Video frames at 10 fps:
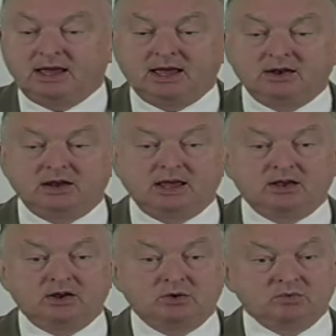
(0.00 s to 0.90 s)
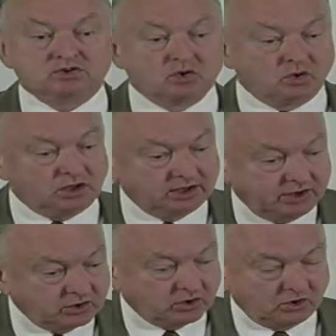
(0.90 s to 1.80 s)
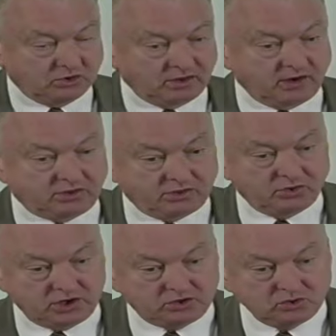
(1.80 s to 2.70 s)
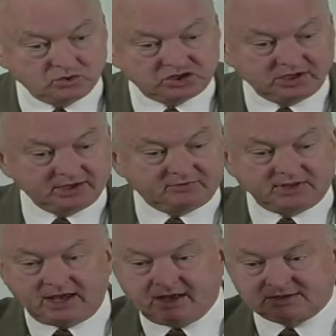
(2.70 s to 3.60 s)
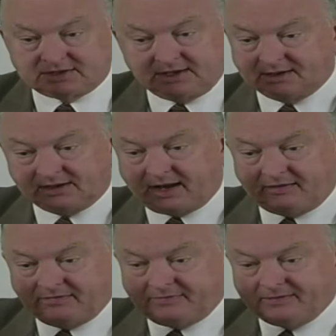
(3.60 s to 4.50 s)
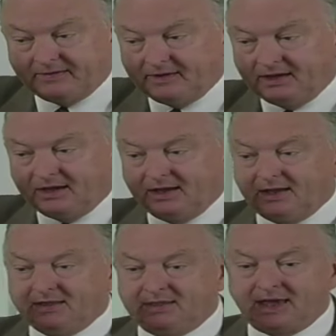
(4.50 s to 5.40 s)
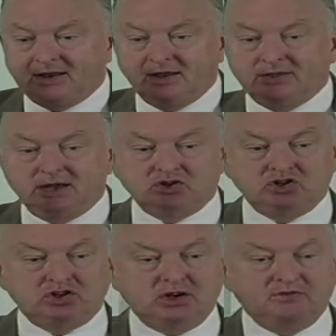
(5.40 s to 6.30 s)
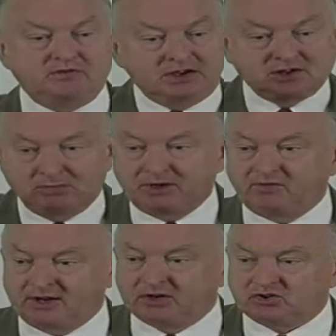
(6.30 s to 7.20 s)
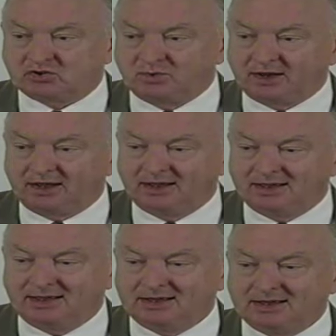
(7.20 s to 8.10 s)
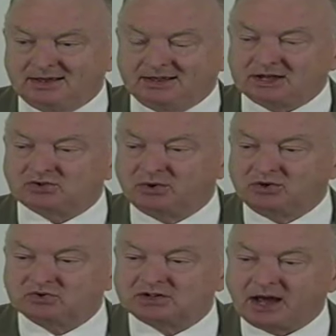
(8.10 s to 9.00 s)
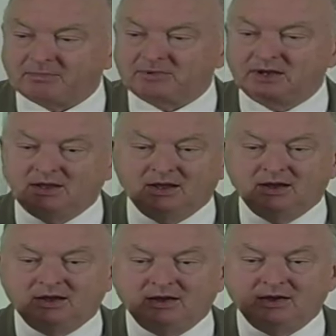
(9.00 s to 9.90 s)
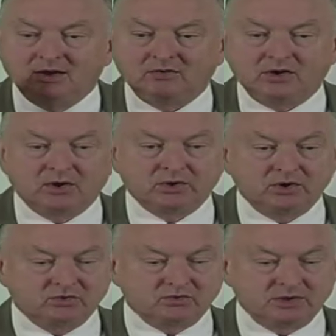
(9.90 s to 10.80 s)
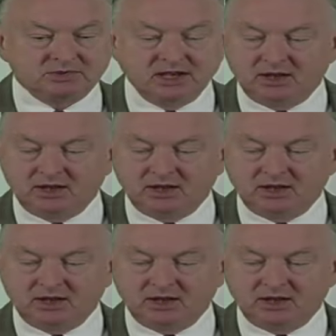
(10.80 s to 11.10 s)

And it was so clear to her that at 32 she lived the halcyon life that she visibly flinched when that's when you stopped following your dreams.